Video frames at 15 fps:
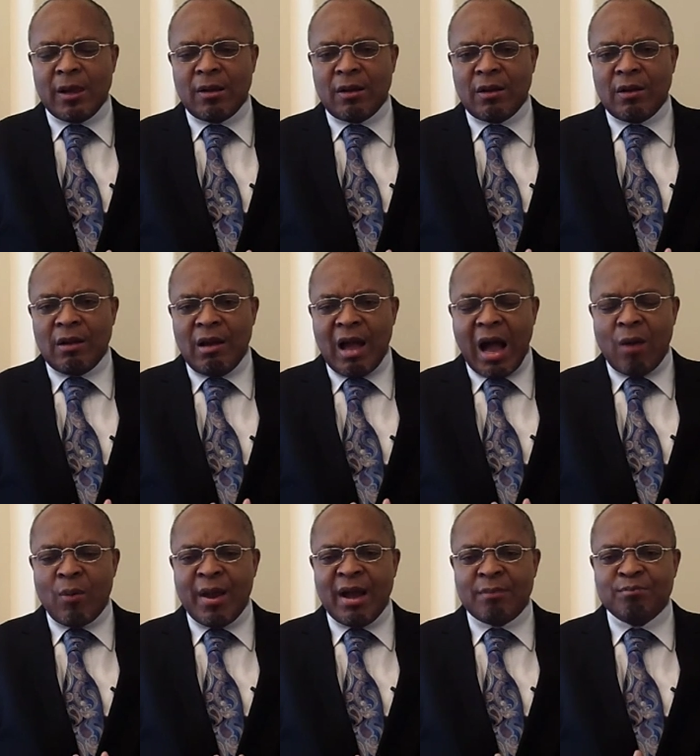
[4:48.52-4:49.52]
uh,
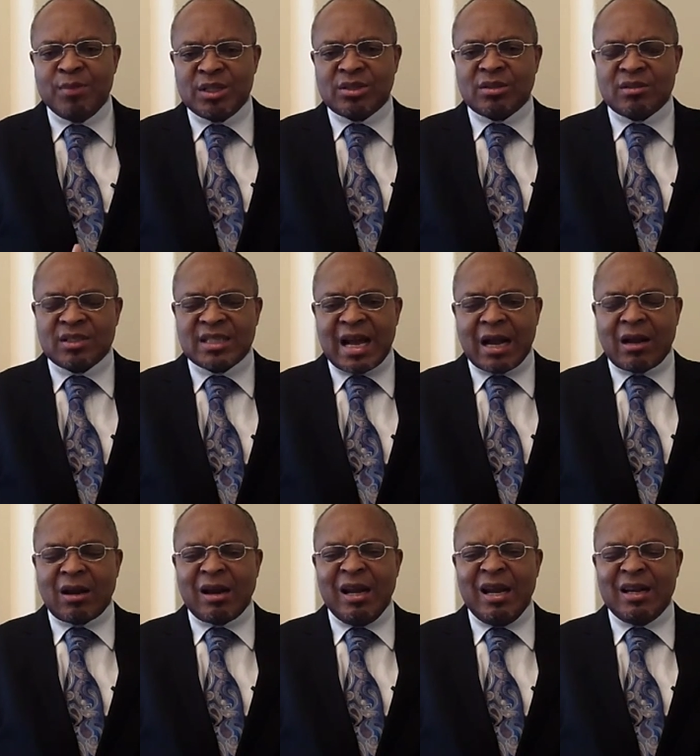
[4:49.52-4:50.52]
our ambitions are
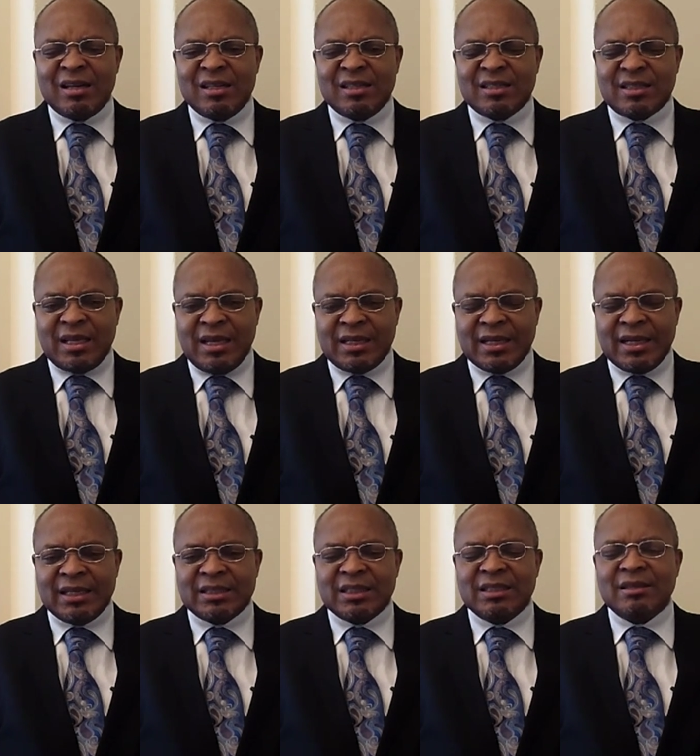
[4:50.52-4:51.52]
clearly
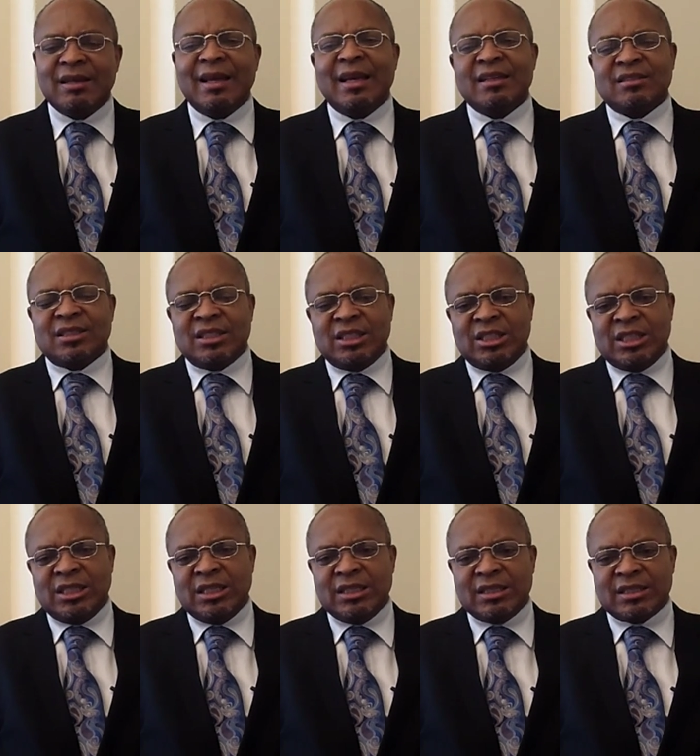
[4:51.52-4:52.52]
stated in the S D
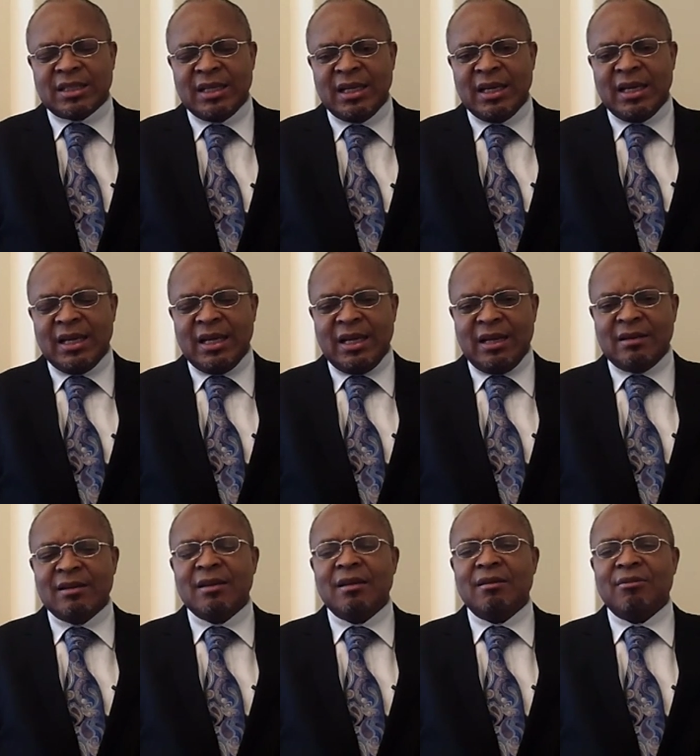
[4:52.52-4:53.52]
Gs.
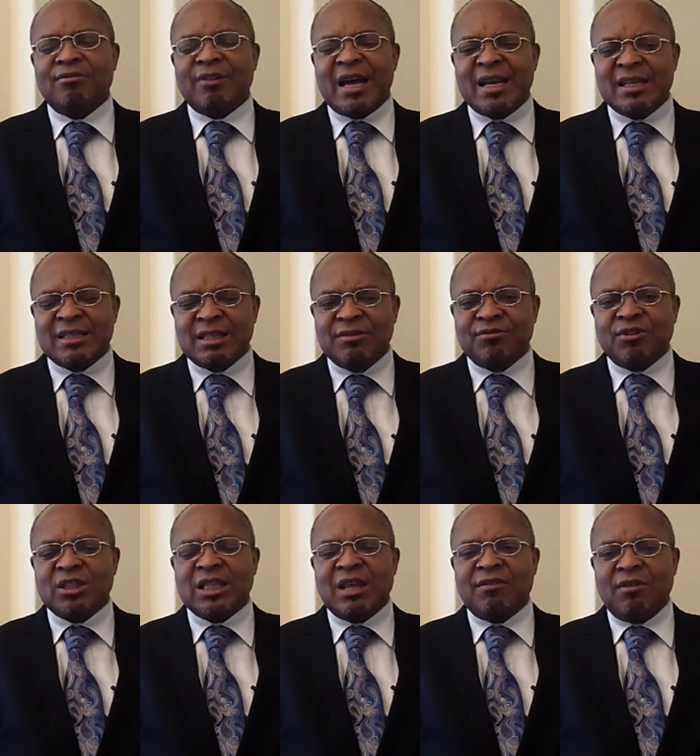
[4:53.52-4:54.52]
And the Financing
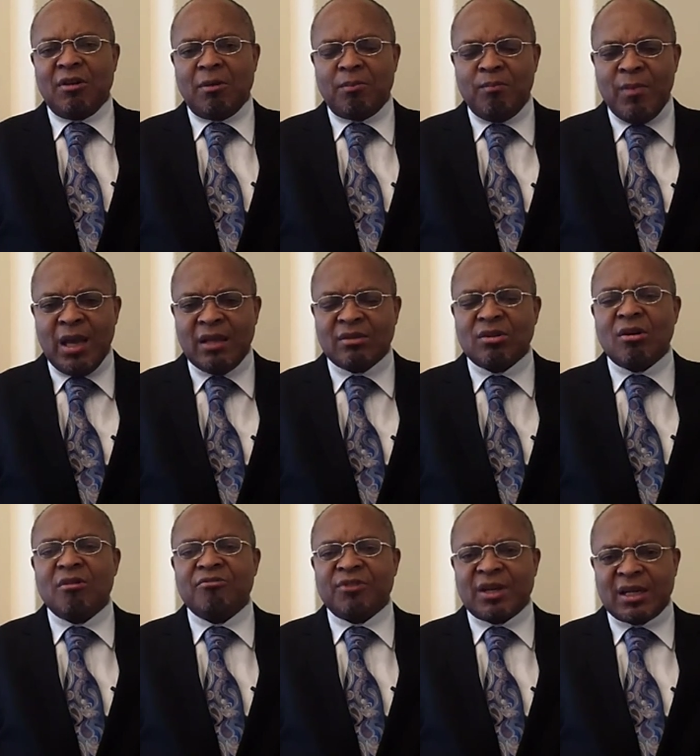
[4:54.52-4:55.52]
for Development
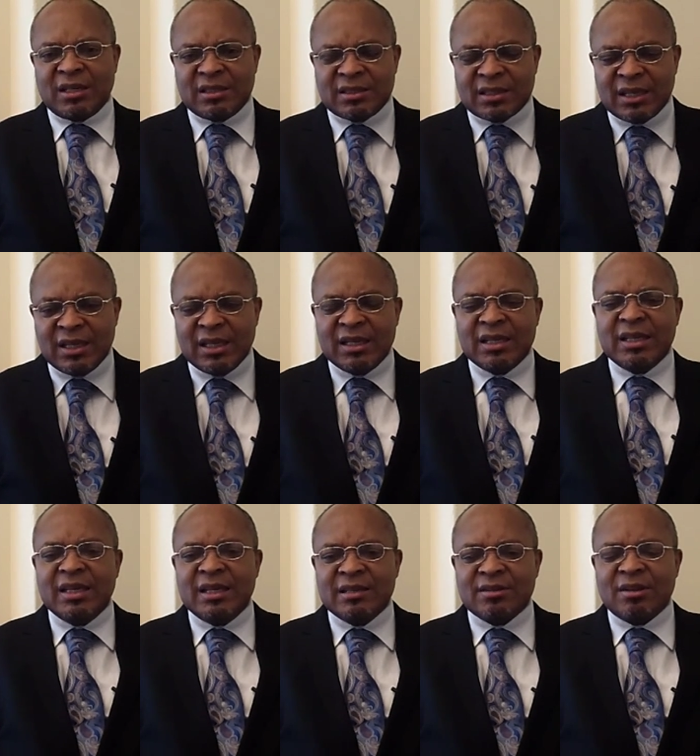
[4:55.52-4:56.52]
Conference
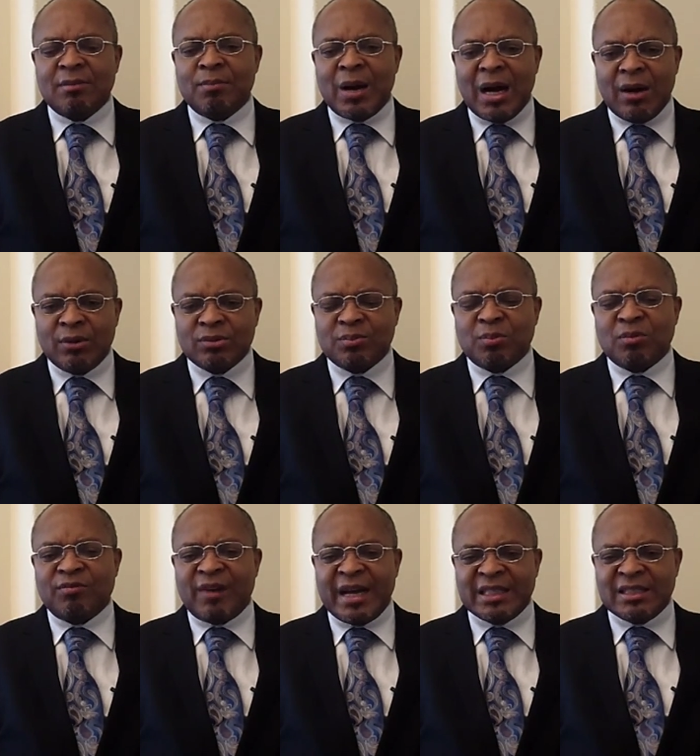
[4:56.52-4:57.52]
is about
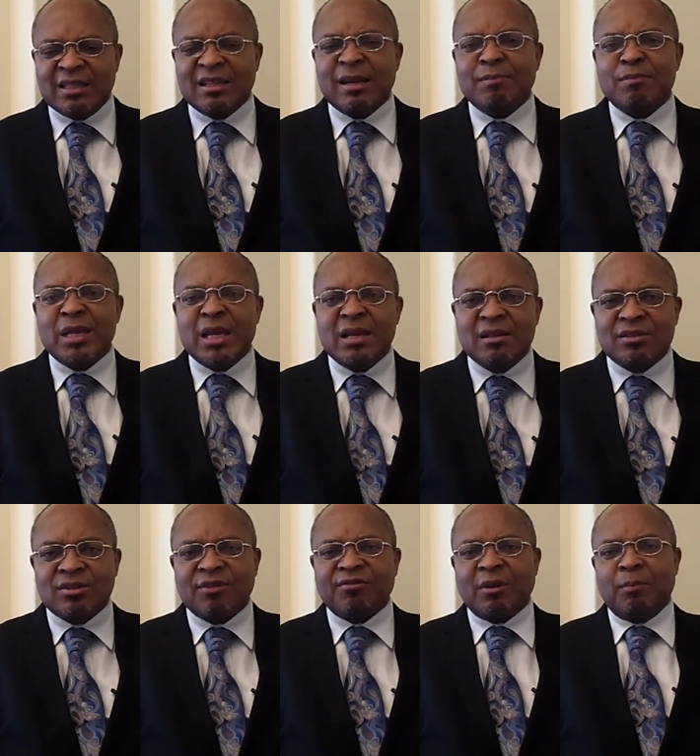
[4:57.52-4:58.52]
providing the
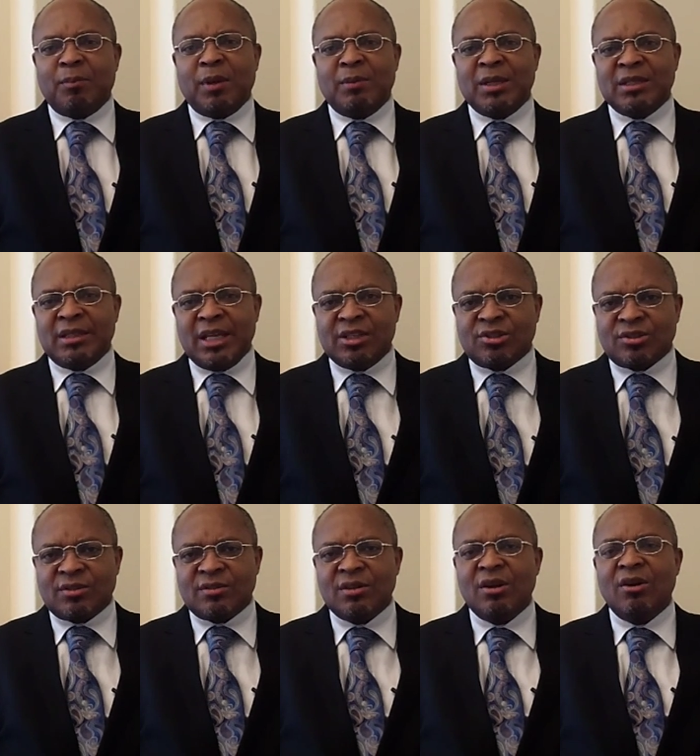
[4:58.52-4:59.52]
means of
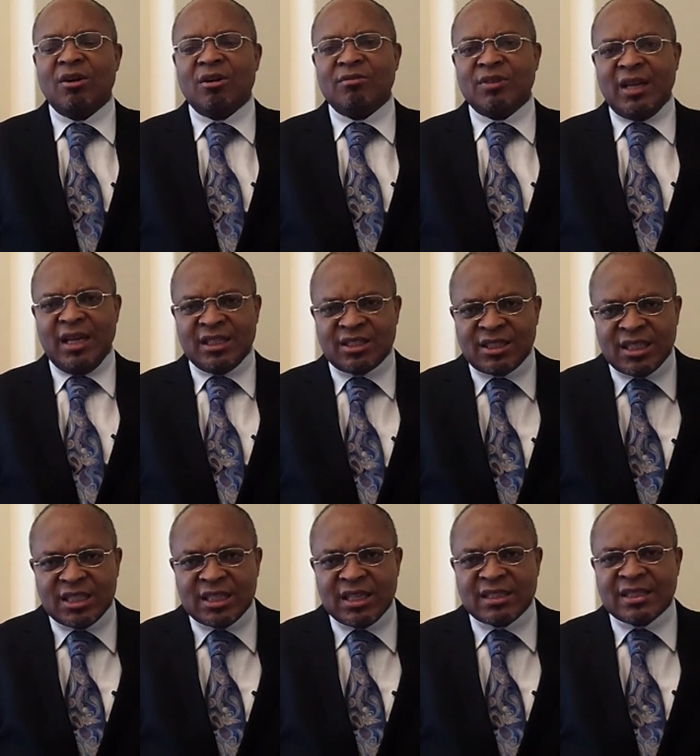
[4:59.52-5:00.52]
implementation of the S
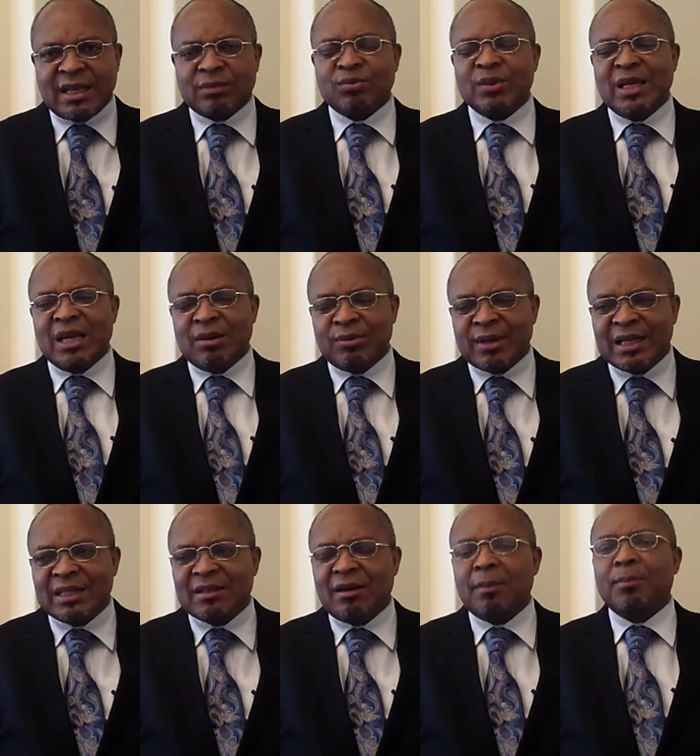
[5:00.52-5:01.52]
D Gs that we
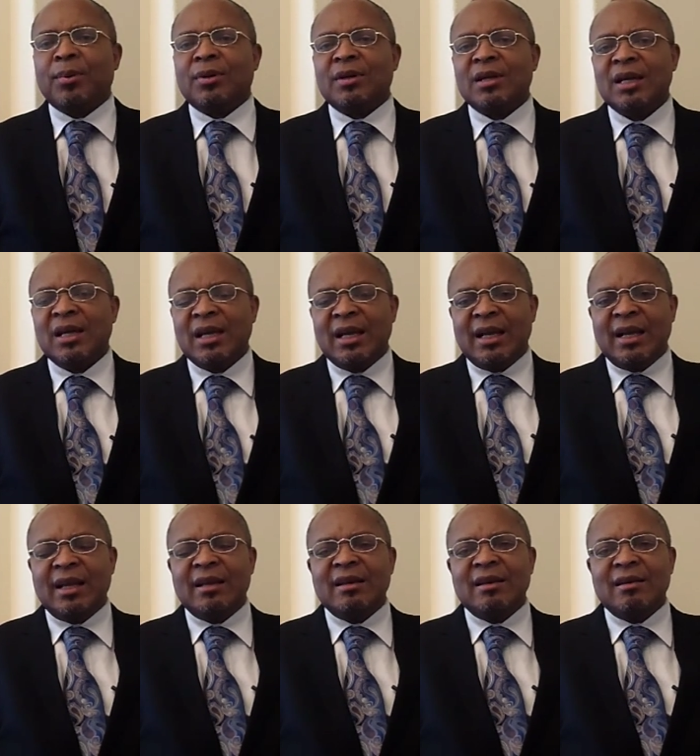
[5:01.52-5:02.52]
agreed upon.
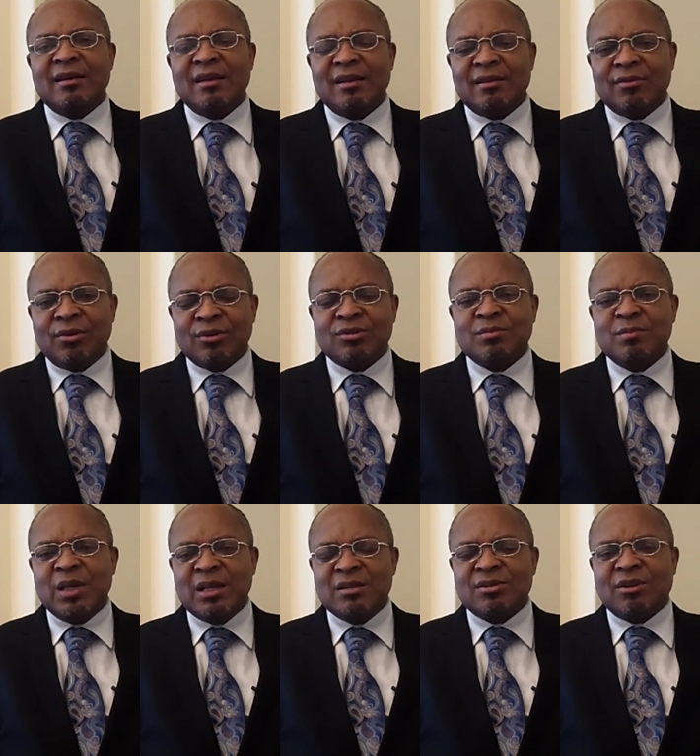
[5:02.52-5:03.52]
And those
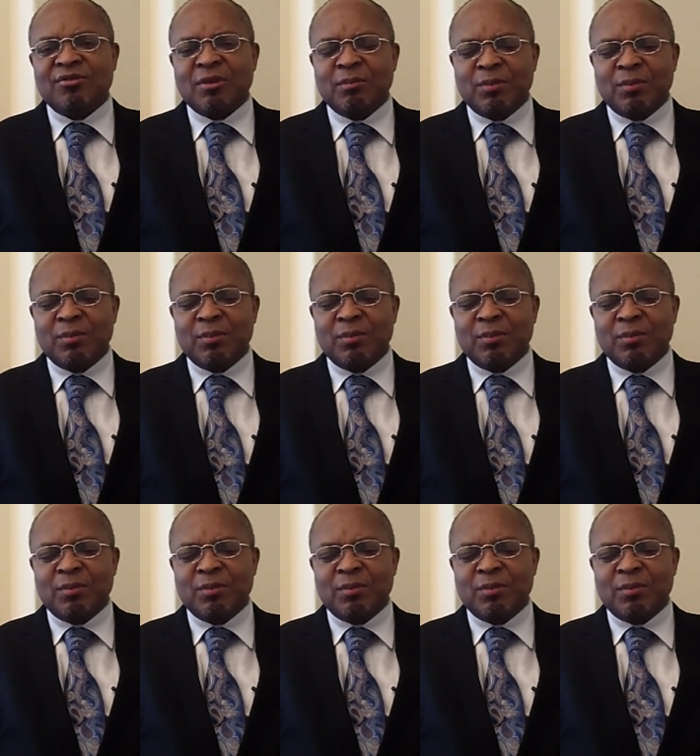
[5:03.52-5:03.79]
means of